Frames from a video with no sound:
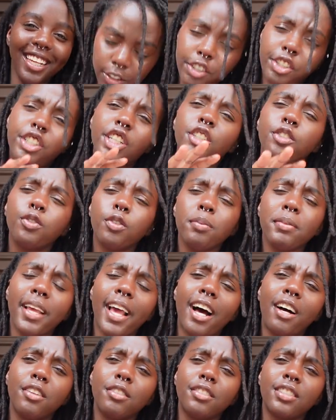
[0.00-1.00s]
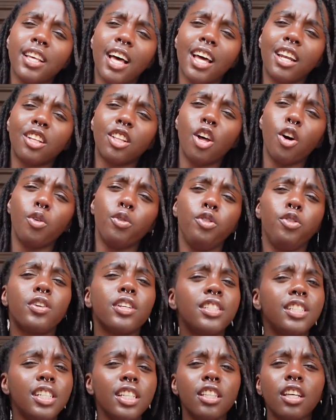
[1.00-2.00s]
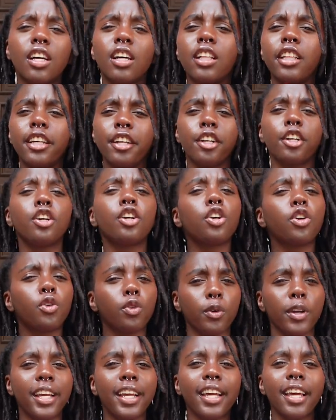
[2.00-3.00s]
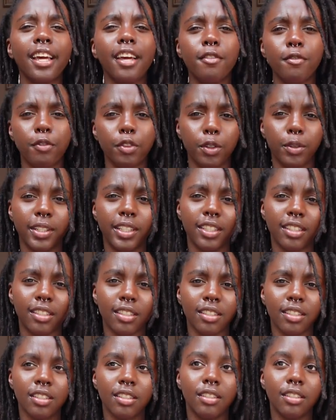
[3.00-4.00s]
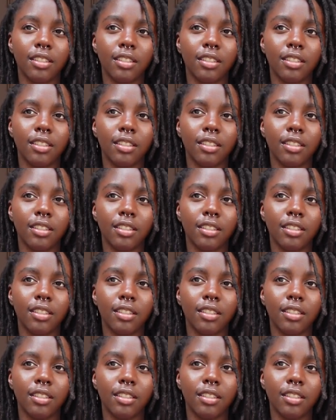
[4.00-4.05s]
Just from the outside alone, you can see the clear Greek influence.